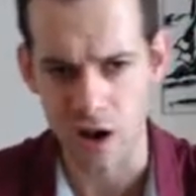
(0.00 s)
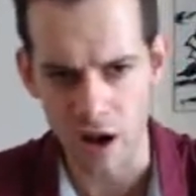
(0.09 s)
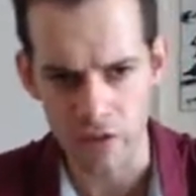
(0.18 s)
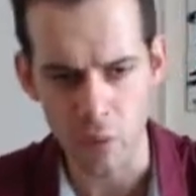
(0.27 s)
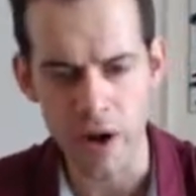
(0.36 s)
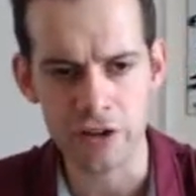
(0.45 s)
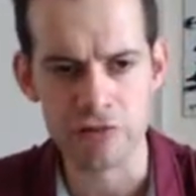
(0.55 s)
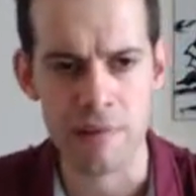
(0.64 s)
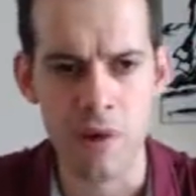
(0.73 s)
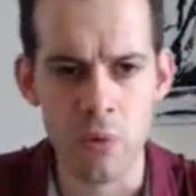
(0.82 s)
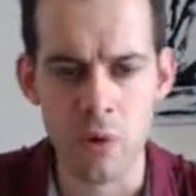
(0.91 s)
On the one
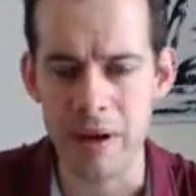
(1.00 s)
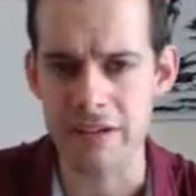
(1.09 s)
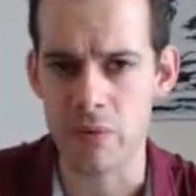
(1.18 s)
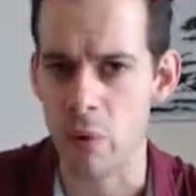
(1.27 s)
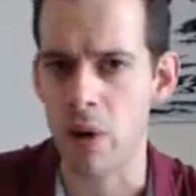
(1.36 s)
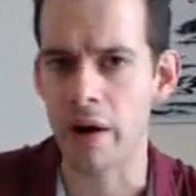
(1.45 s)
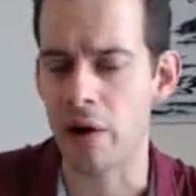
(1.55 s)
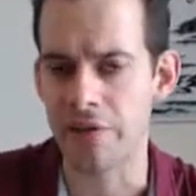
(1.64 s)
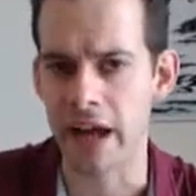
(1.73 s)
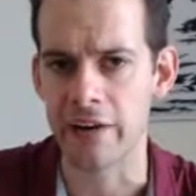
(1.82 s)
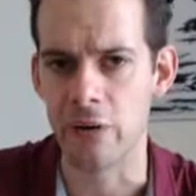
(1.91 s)
extreme, we might say we want
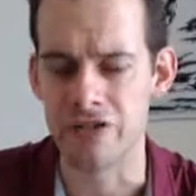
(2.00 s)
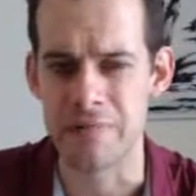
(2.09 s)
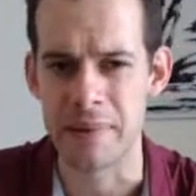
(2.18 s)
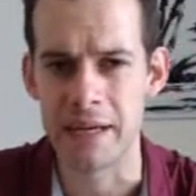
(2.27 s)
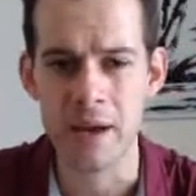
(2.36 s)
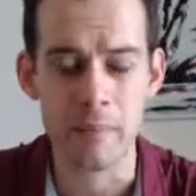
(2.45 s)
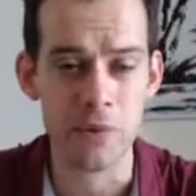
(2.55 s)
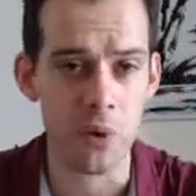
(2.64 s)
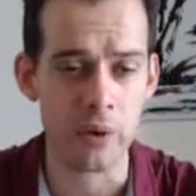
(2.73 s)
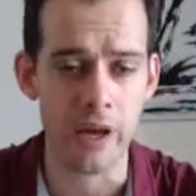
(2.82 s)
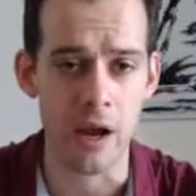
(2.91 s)
our diagnosis to be
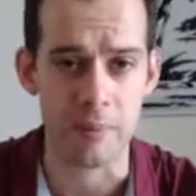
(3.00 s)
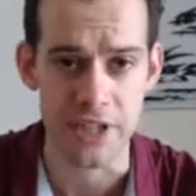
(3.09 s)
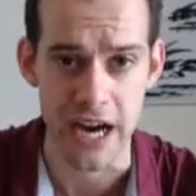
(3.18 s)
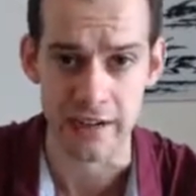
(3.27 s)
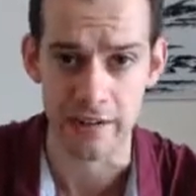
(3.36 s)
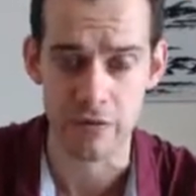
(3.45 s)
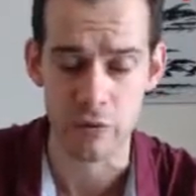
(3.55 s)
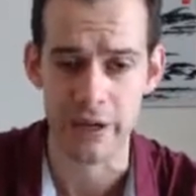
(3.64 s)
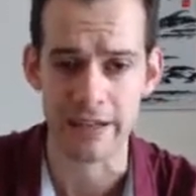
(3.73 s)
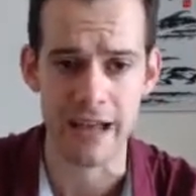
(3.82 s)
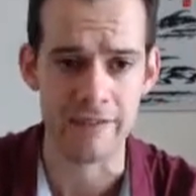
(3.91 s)
purely objective.
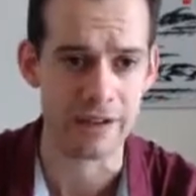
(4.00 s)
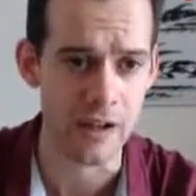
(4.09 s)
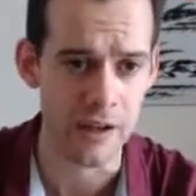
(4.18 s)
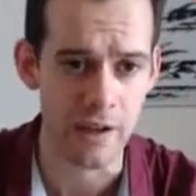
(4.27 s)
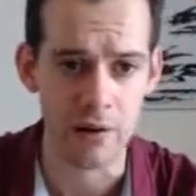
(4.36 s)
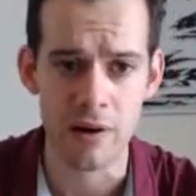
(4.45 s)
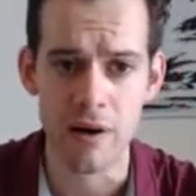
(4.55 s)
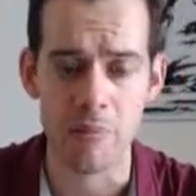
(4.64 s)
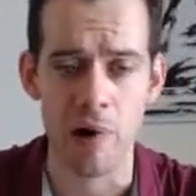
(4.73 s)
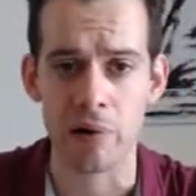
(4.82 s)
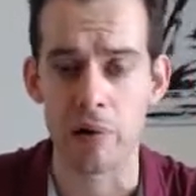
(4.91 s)
We'd like to have clear
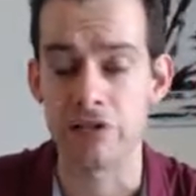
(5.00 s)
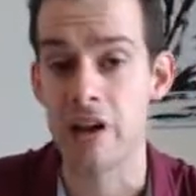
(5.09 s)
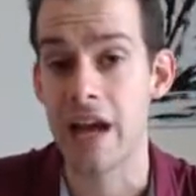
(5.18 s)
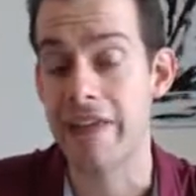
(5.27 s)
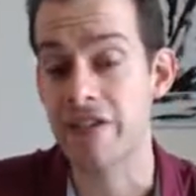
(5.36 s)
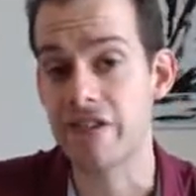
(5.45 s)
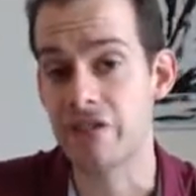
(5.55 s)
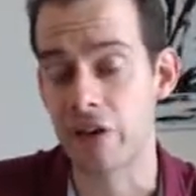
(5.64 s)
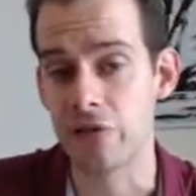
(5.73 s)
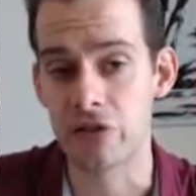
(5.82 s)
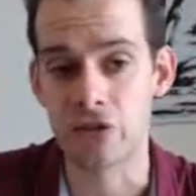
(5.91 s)
markers. And this
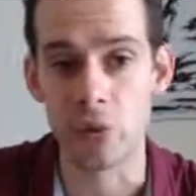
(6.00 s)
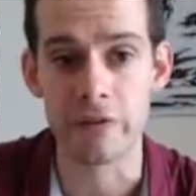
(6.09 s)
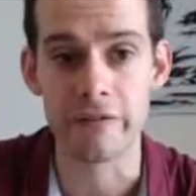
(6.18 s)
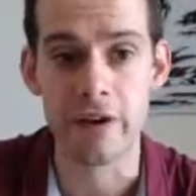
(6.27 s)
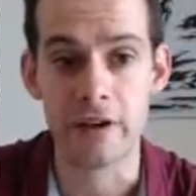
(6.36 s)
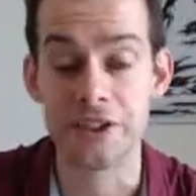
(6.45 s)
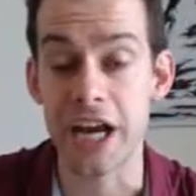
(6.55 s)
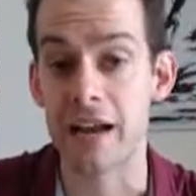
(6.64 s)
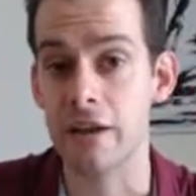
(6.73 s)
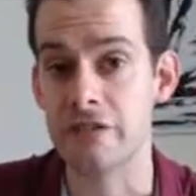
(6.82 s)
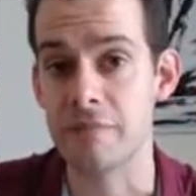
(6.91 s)
engenders a sort of
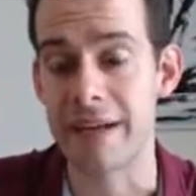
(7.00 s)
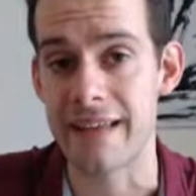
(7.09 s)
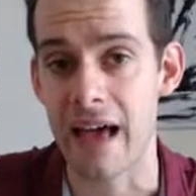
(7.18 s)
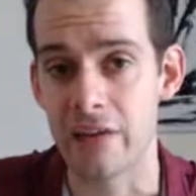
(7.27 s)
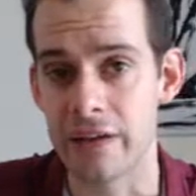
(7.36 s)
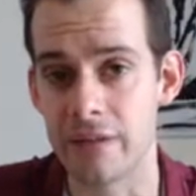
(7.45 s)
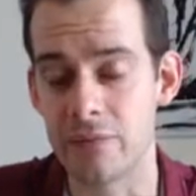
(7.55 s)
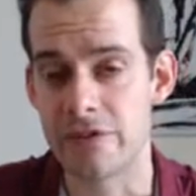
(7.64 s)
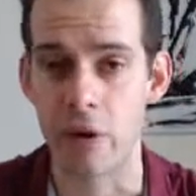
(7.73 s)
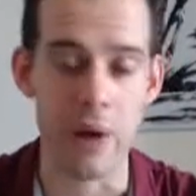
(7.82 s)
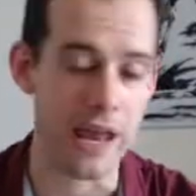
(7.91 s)
checklist mentality.
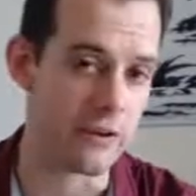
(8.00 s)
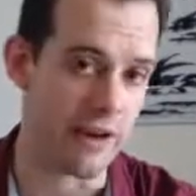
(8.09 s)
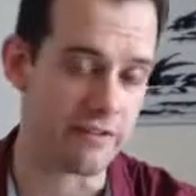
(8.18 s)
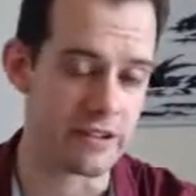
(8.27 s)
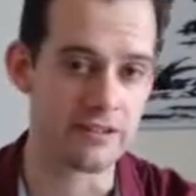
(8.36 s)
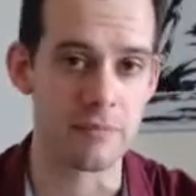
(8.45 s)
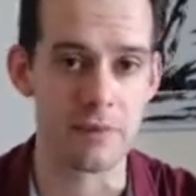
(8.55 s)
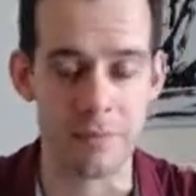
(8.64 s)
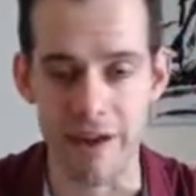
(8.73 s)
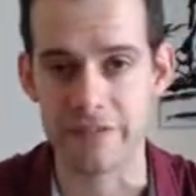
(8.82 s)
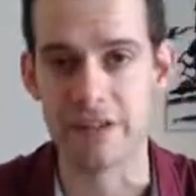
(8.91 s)
You say, okay, you have this
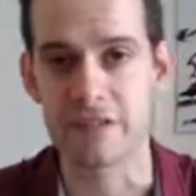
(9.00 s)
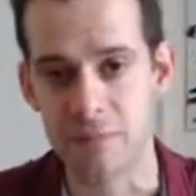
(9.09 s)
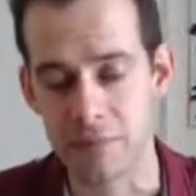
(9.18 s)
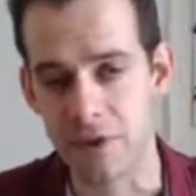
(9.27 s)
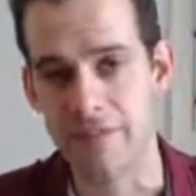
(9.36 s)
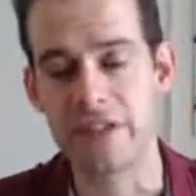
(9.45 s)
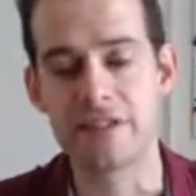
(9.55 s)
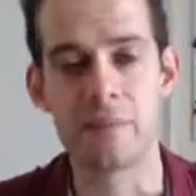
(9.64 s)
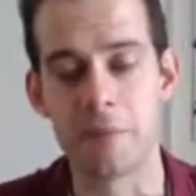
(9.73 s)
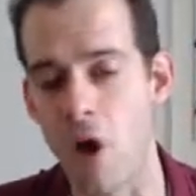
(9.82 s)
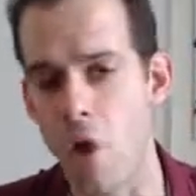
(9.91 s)
symptom, you have this symptom, you have this
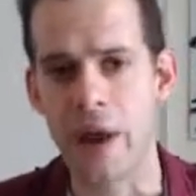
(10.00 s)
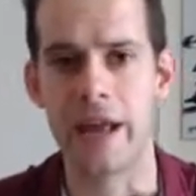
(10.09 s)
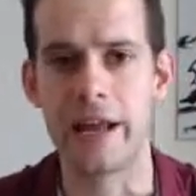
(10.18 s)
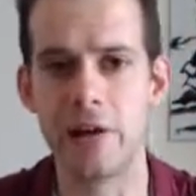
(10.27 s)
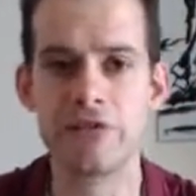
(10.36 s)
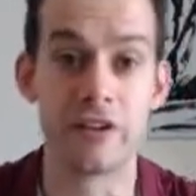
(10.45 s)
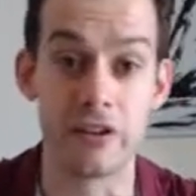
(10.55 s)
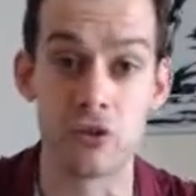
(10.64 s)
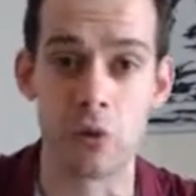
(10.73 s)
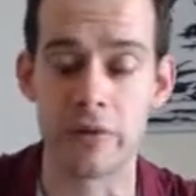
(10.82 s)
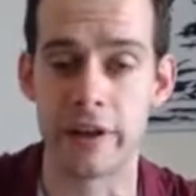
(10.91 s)
symptom. Okay, here's the
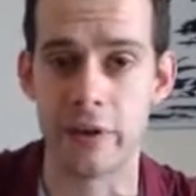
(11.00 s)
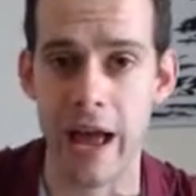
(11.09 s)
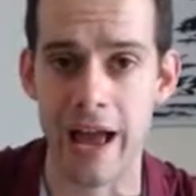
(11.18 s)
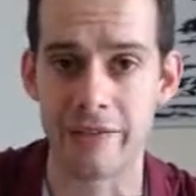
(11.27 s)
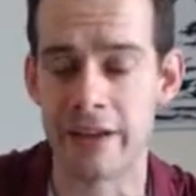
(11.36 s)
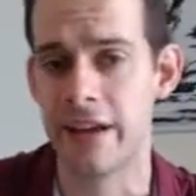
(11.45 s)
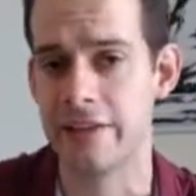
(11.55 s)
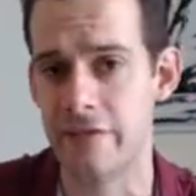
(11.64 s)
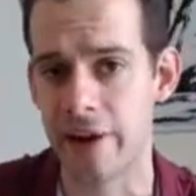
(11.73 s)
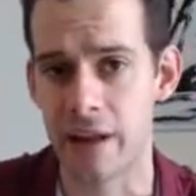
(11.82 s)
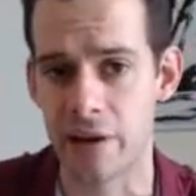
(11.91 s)
disorder that you have.
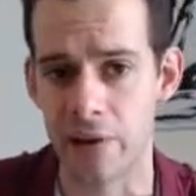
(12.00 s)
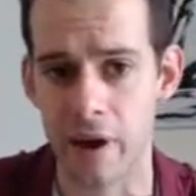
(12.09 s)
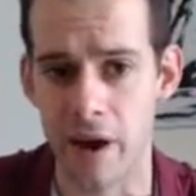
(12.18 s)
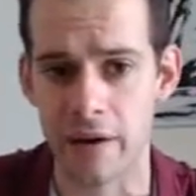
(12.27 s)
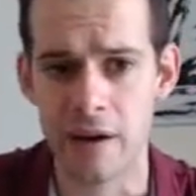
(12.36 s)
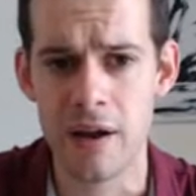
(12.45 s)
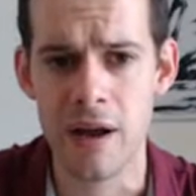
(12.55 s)
It's very clear cut.